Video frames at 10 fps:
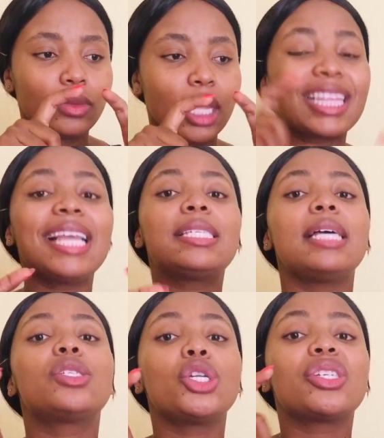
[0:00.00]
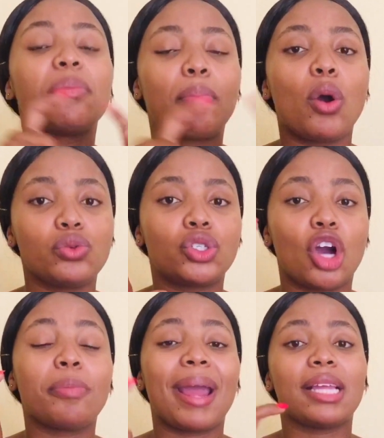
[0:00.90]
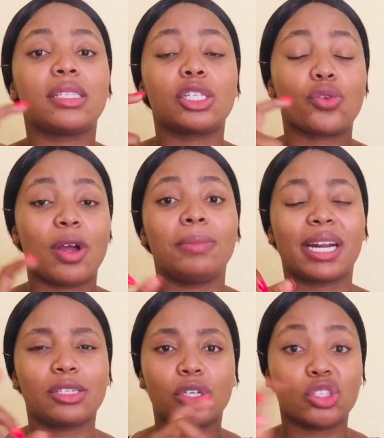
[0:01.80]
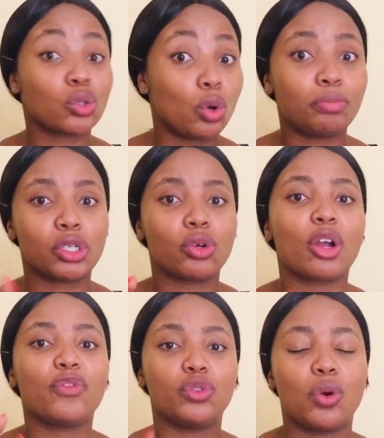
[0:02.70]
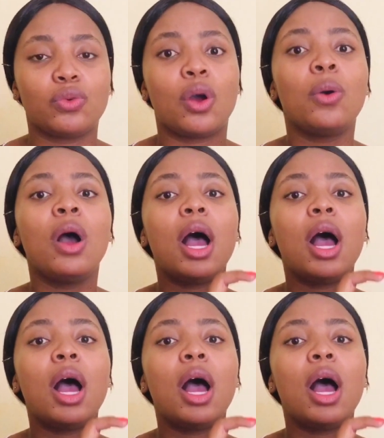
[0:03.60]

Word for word: there's a certain post on my Instagram, Lerato underscore Phoshoko, if you don't know,